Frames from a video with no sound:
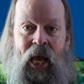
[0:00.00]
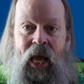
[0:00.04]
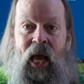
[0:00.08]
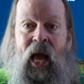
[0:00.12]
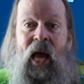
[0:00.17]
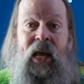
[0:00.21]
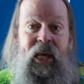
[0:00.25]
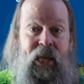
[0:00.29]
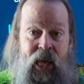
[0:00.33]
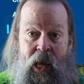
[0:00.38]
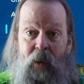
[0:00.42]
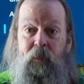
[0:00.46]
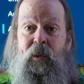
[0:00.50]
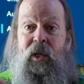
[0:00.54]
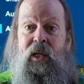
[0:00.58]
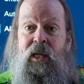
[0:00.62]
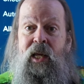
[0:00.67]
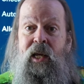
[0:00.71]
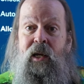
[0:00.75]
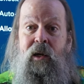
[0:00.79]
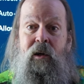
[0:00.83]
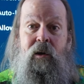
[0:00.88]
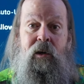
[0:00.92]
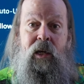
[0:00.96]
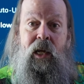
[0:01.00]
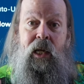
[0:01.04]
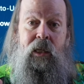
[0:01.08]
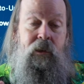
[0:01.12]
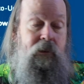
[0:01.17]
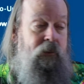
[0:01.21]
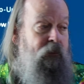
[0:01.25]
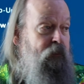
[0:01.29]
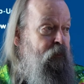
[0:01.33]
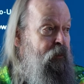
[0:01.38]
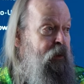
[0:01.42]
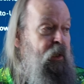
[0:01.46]
I came in here
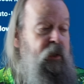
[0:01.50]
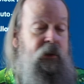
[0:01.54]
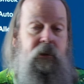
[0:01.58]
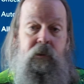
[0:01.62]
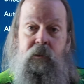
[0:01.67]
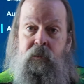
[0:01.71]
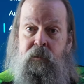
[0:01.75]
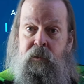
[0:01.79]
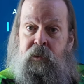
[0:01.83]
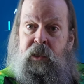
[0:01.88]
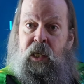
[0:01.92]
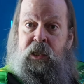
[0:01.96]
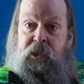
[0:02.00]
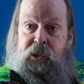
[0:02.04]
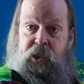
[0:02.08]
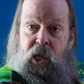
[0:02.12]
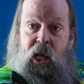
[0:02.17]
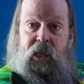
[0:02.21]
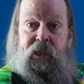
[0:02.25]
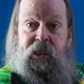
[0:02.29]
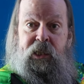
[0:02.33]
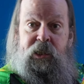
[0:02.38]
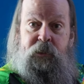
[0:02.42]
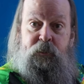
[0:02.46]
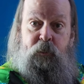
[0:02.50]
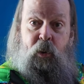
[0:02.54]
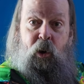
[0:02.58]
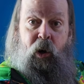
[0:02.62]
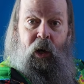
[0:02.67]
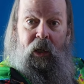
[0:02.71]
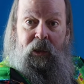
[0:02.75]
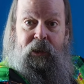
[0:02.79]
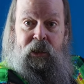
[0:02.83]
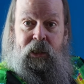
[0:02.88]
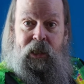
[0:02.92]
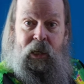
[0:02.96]
and just shot this
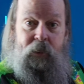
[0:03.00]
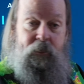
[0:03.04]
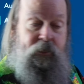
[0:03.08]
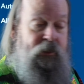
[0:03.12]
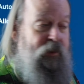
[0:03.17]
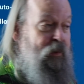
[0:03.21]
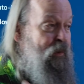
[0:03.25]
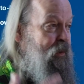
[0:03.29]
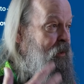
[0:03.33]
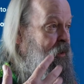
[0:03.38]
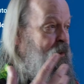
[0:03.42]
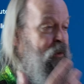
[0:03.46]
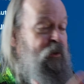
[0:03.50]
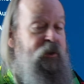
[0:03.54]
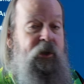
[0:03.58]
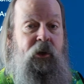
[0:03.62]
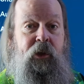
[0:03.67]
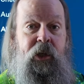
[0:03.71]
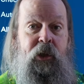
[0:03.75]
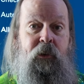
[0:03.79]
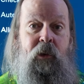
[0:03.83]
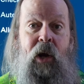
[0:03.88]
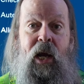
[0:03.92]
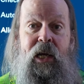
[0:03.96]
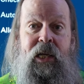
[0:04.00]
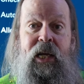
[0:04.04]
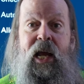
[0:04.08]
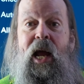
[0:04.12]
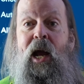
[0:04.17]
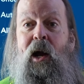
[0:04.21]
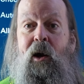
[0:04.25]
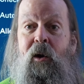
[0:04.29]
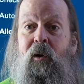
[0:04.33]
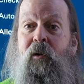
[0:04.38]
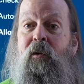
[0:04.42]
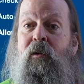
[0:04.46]
part that I'm shooting right
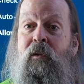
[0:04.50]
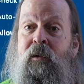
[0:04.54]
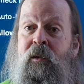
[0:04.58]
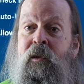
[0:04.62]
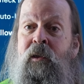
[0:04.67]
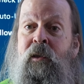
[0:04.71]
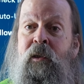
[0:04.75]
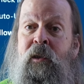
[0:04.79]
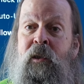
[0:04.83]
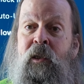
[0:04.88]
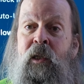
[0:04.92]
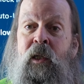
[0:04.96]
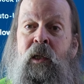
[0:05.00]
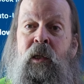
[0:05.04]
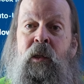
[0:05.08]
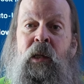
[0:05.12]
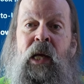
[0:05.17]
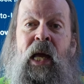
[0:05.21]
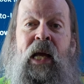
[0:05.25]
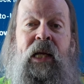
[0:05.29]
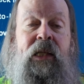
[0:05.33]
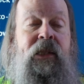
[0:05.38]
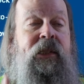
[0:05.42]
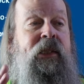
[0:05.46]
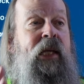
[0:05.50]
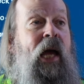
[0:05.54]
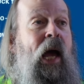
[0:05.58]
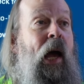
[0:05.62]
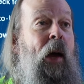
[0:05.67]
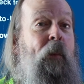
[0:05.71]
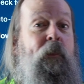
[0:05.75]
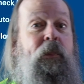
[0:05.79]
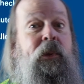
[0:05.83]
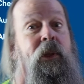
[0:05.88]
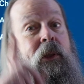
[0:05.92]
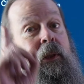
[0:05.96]
now,
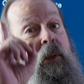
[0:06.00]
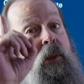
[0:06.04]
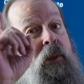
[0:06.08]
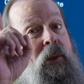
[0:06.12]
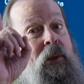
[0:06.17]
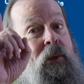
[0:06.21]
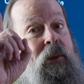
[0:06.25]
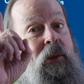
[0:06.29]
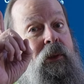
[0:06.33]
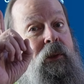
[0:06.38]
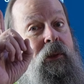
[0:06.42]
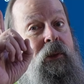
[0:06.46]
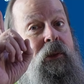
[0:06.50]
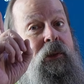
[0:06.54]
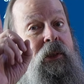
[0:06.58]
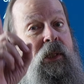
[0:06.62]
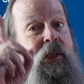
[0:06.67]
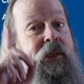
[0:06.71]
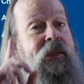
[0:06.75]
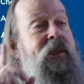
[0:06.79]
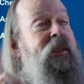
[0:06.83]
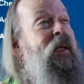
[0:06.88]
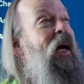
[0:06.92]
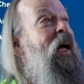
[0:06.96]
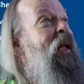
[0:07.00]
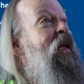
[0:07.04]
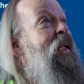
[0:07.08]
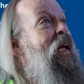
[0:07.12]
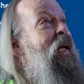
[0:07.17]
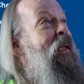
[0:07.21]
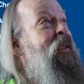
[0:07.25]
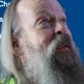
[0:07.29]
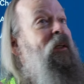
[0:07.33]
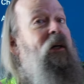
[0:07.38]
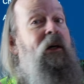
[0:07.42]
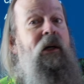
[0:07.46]
except the sun
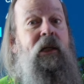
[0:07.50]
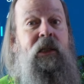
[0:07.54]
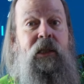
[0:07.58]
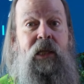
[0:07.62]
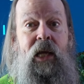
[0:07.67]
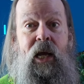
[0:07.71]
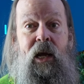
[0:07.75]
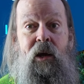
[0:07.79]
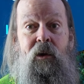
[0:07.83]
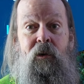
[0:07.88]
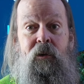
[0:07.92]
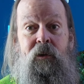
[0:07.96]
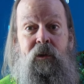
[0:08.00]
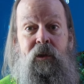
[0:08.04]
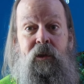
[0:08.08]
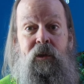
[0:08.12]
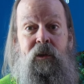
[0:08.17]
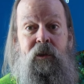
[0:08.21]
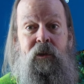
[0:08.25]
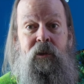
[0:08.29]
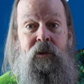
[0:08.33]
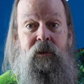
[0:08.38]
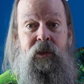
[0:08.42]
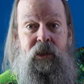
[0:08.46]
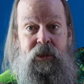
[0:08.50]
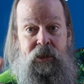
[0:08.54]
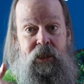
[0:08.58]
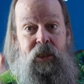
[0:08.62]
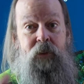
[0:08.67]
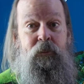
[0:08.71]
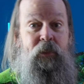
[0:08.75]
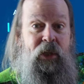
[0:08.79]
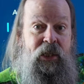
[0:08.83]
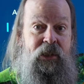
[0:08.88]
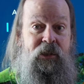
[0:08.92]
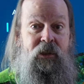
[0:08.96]
had gone down because it
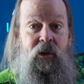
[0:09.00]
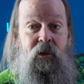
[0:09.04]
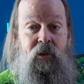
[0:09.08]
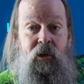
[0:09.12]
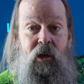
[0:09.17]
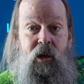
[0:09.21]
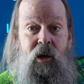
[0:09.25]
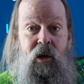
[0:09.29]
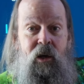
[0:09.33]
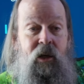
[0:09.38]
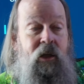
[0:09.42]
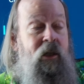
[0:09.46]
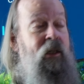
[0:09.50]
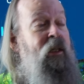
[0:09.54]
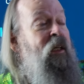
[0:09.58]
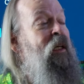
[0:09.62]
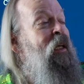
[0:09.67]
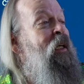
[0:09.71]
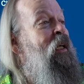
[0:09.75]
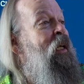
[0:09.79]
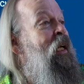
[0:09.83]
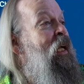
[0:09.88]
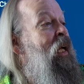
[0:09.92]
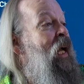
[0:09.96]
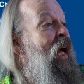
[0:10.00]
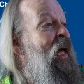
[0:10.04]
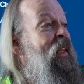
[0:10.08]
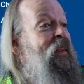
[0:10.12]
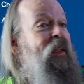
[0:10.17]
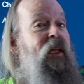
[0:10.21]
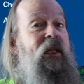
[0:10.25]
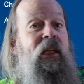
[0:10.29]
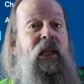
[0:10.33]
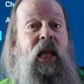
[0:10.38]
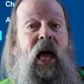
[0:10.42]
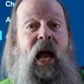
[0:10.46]
had been so long, and
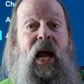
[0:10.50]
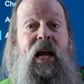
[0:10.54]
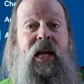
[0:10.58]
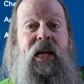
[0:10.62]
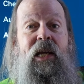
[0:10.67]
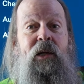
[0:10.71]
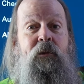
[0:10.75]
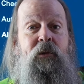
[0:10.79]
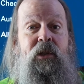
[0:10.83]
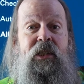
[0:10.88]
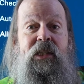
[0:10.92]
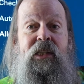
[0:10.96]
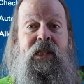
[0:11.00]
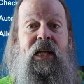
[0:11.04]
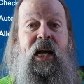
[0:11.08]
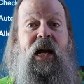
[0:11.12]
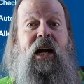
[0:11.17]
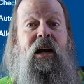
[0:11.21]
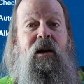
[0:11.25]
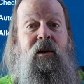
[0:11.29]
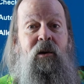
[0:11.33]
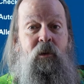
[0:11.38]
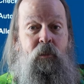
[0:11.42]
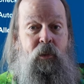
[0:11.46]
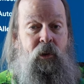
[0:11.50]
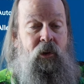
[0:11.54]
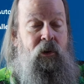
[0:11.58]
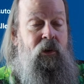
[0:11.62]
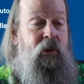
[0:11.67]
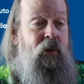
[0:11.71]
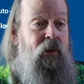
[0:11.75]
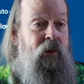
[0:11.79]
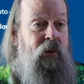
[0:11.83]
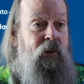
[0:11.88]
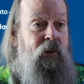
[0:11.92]
the lighting was terrible.